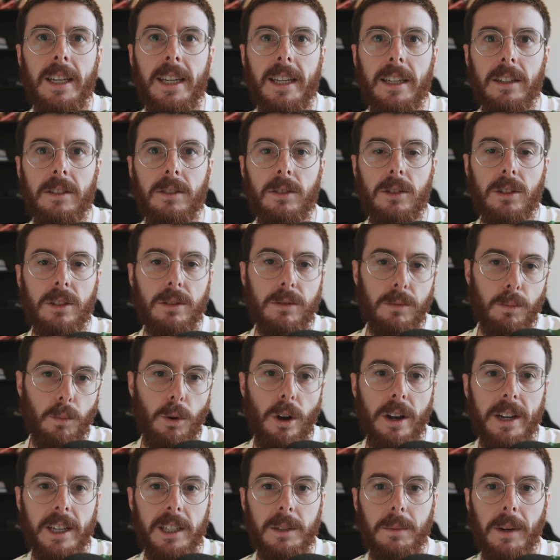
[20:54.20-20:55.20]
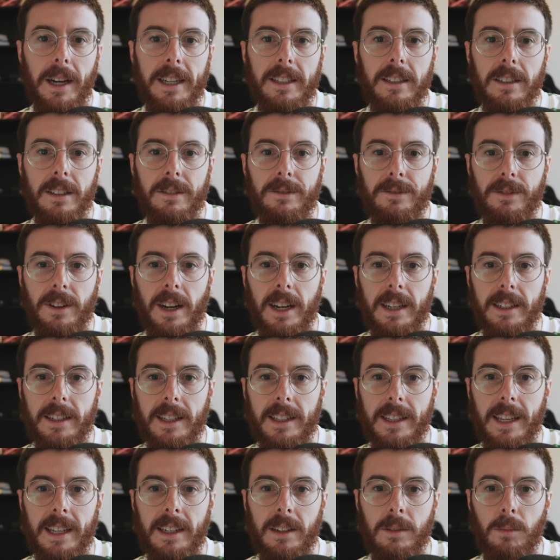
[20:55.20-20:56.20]
he can work his way to the
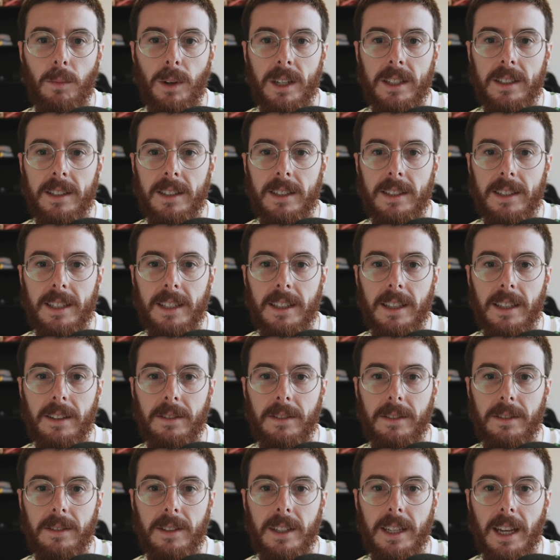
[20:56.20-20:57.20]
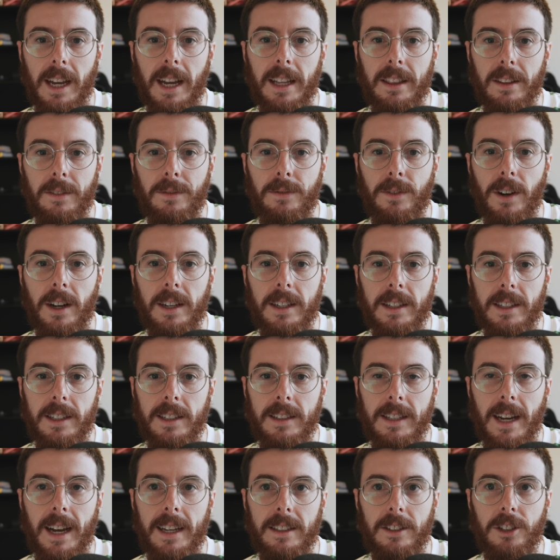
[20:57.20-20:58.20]
front, and then once he's in the at the front,
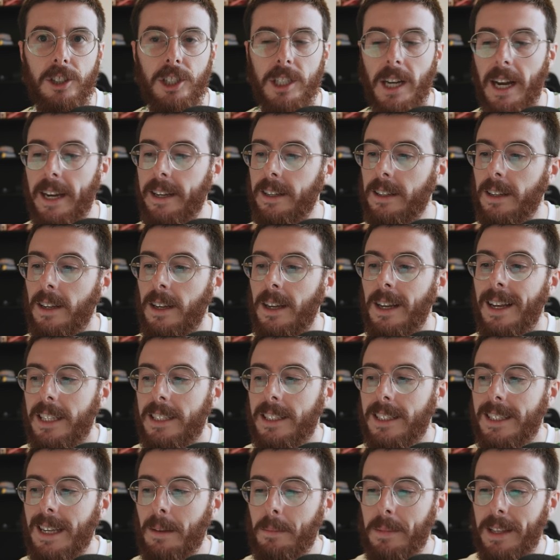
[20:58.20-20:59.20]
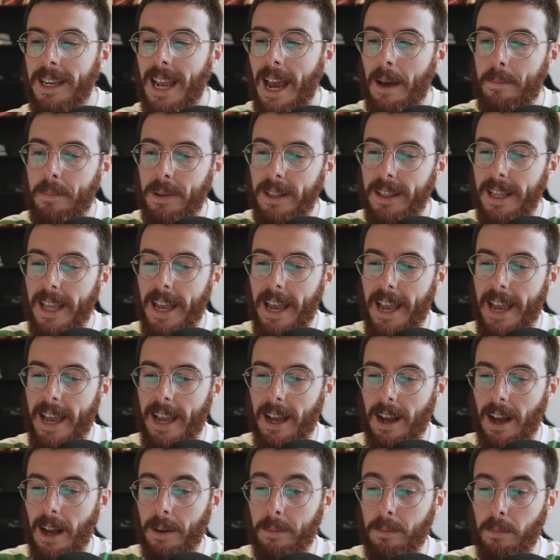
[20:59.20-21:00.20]
he's hard to shake. Something happened
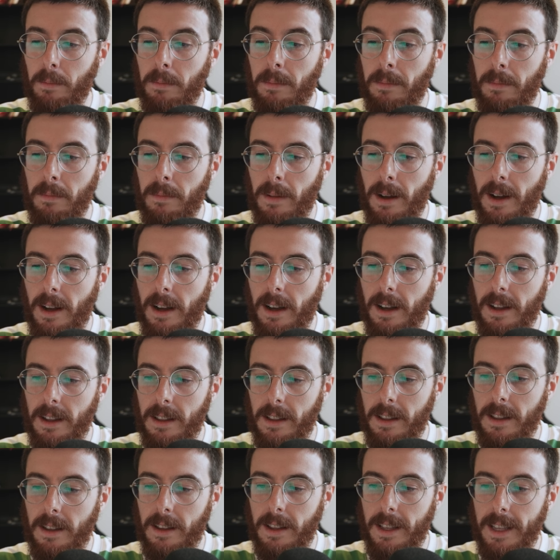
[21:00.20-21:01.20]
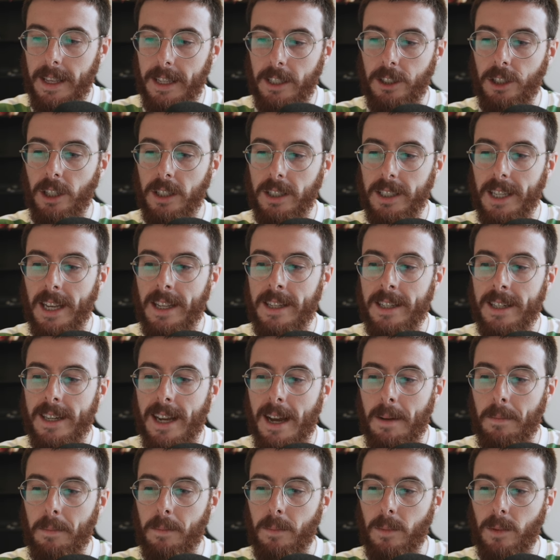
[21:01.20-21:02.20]
there. He just ended
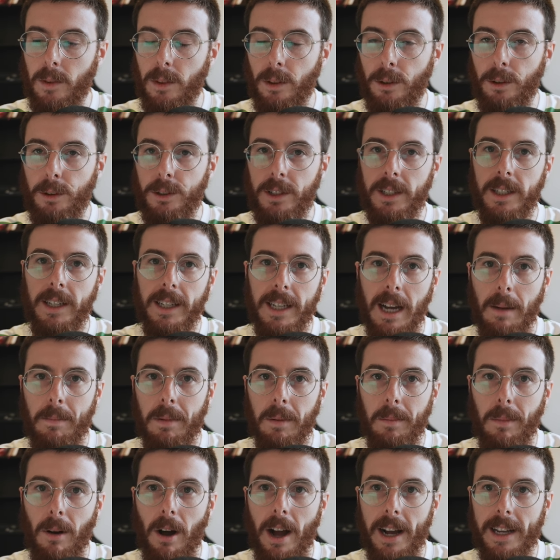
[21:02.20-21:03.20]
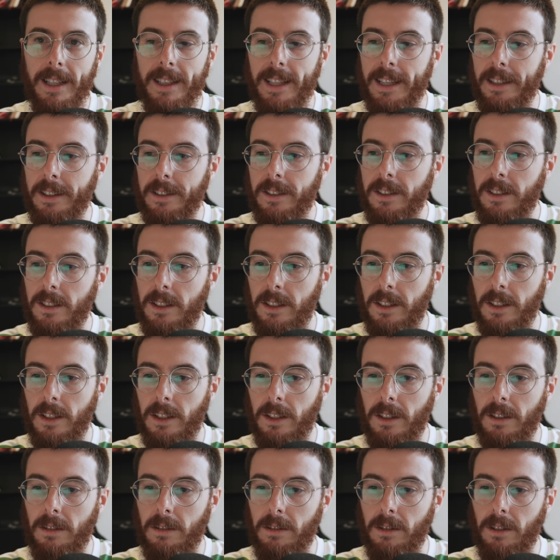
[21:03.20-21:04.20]
up losing a couple of bike lengths to
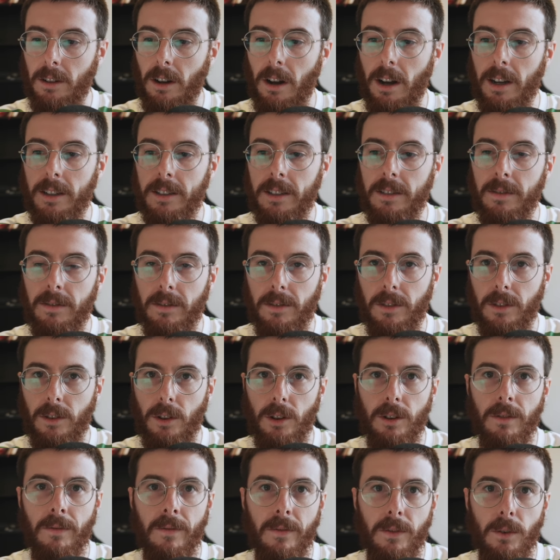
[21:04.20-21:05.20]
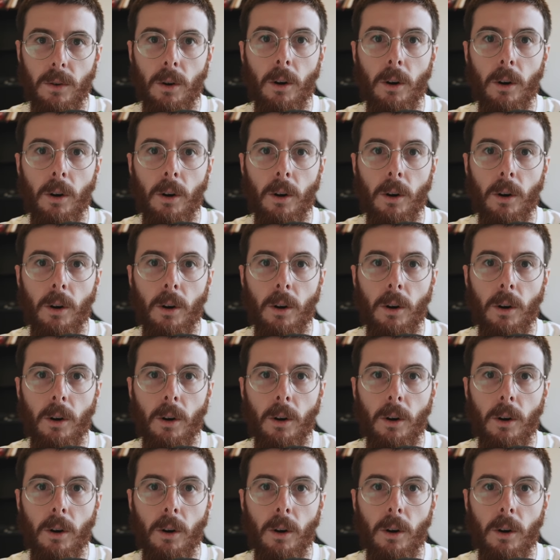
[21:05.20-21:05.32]
the guys in third and